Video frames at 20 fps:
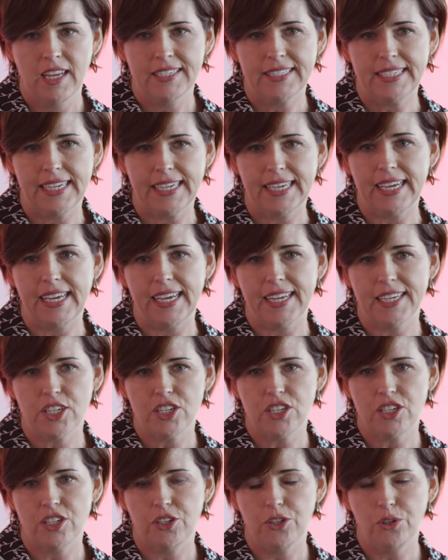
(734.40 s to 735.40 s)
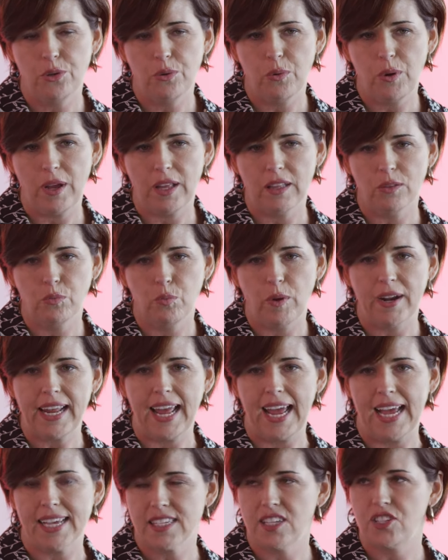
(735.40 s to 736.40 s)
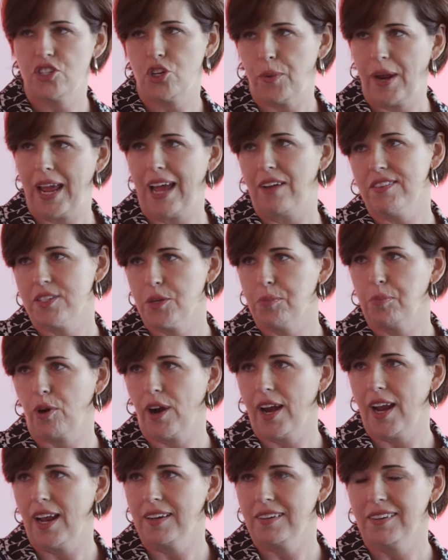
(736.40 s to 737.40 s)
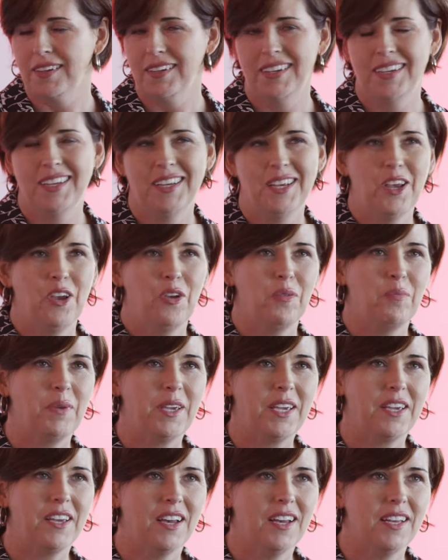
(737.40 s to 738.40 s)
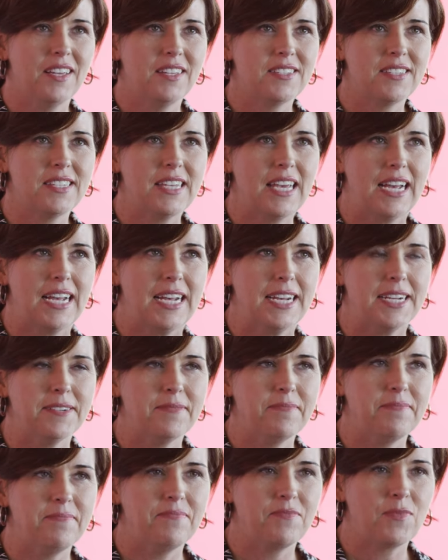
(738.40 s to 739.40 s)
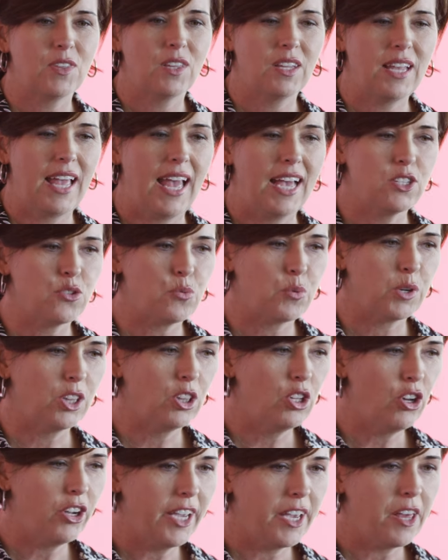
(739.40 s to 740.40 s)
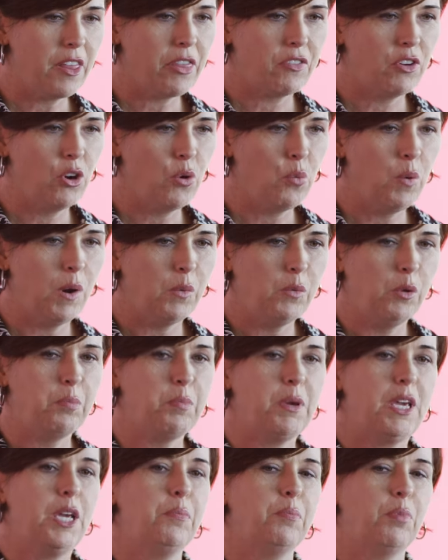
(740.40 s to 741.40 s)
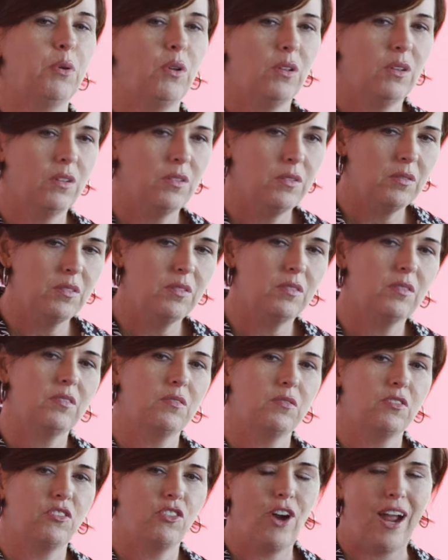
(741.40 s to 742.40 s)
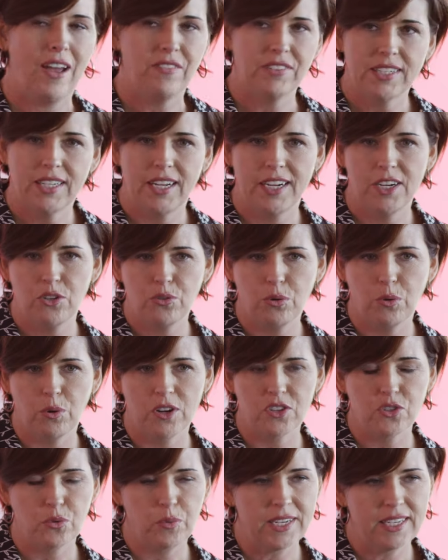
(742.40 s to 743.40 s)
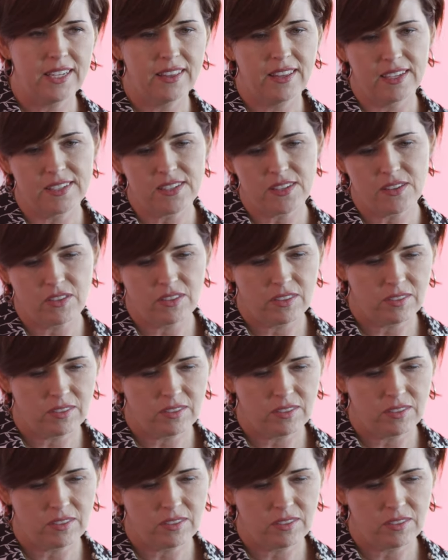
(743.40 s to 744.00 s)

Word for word: digging into what assets do we have as a brand? Because um, as we're looking through what will people gravitate towards, and we did this